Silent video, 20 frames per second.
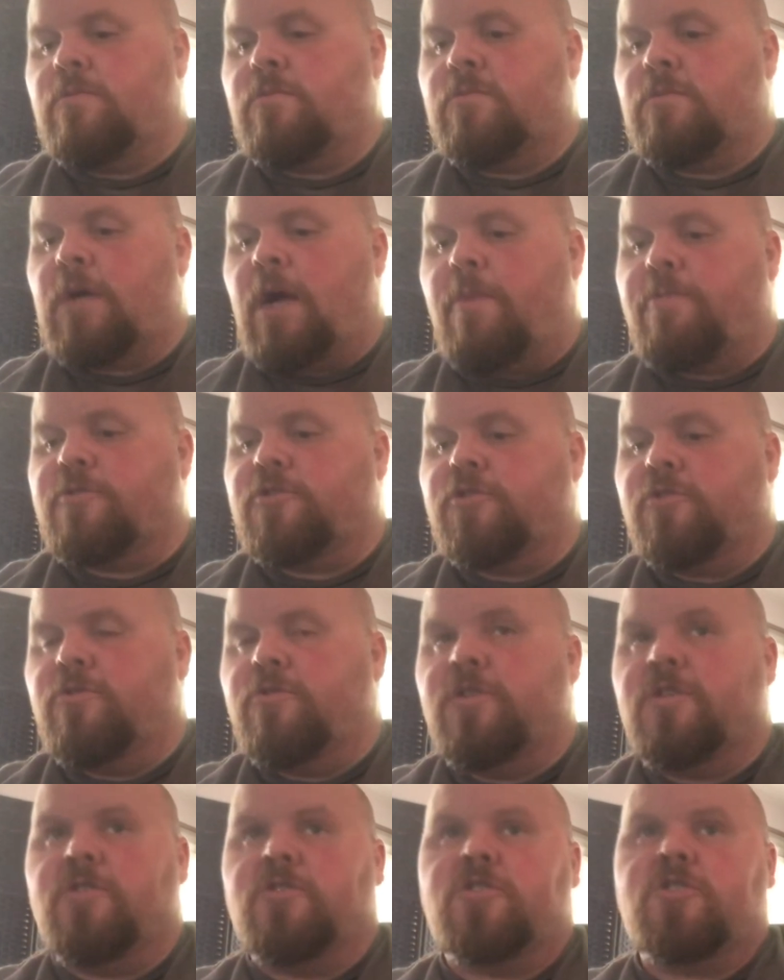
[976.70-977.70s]

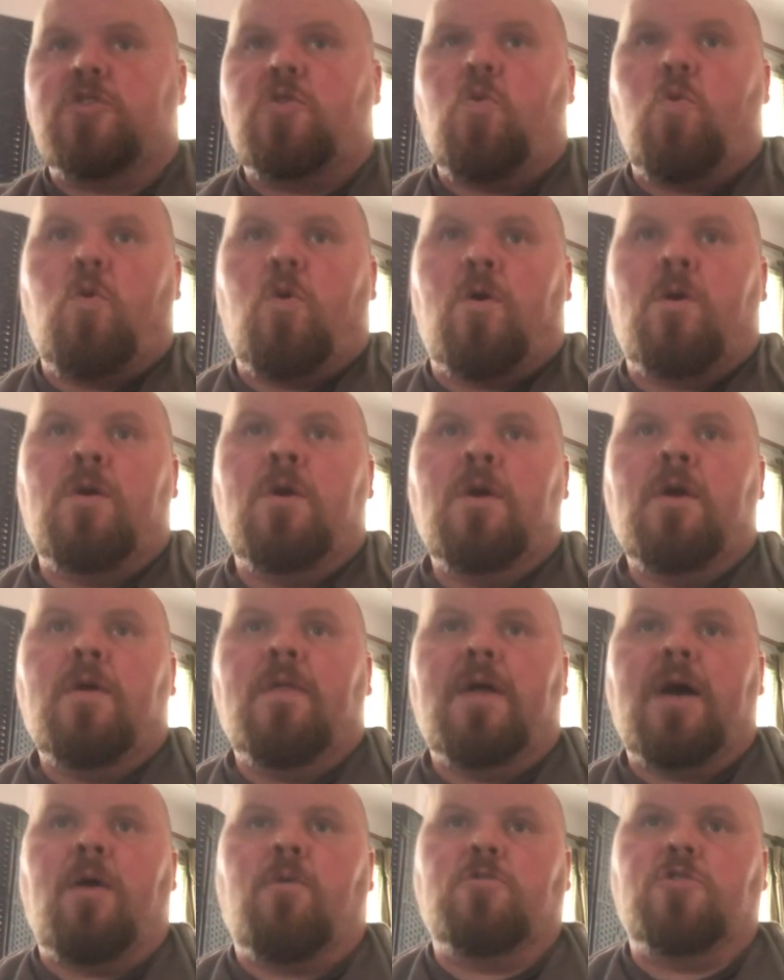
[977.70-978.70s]
opportunity to score.
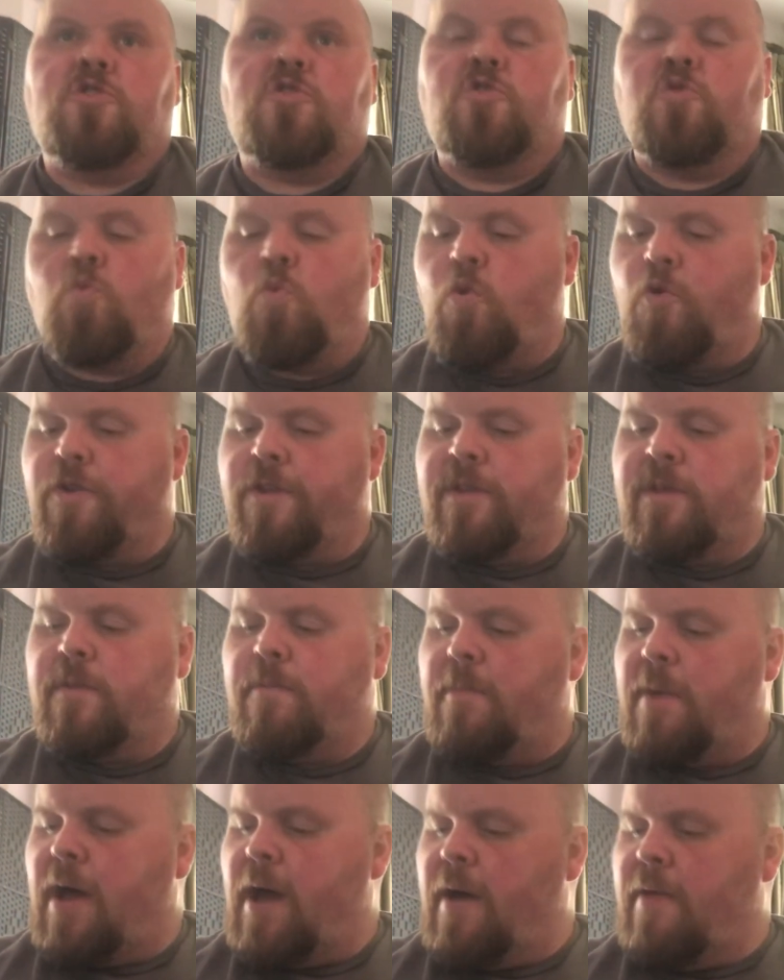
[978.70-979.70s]
That was
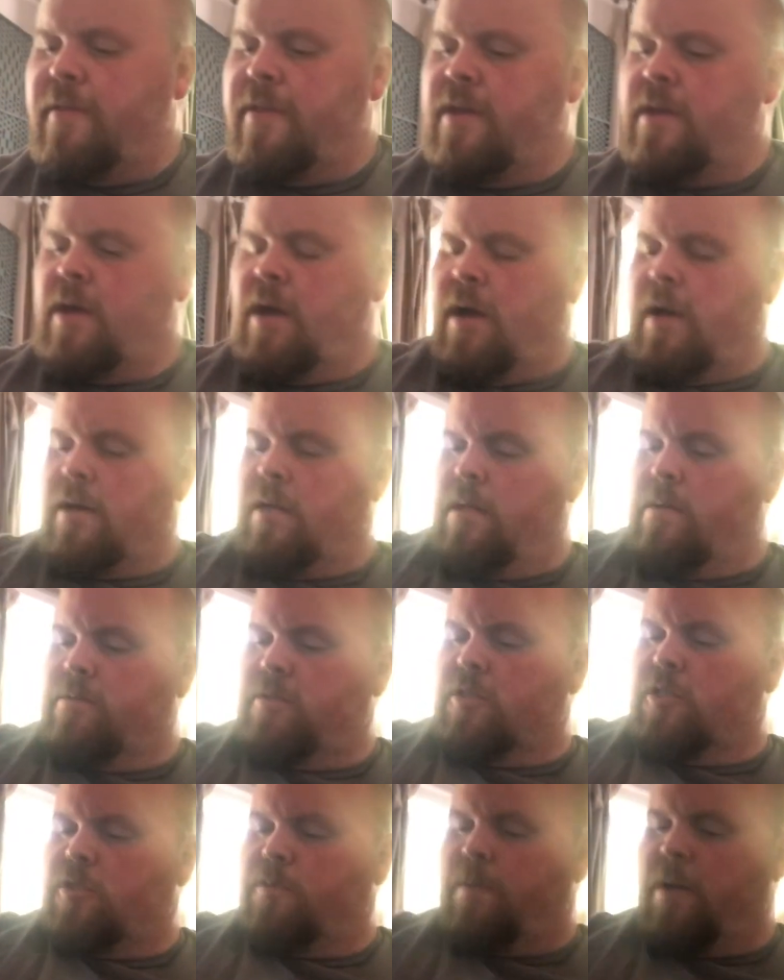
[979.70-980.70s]
thwarted by the
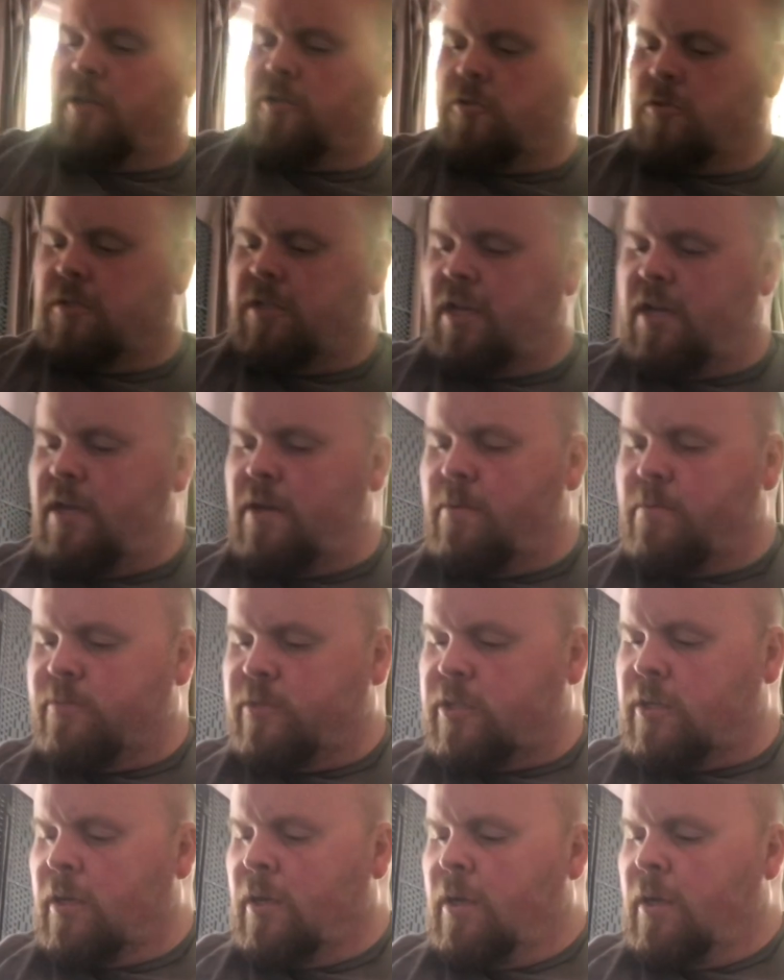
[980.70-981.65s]
Clemson special teams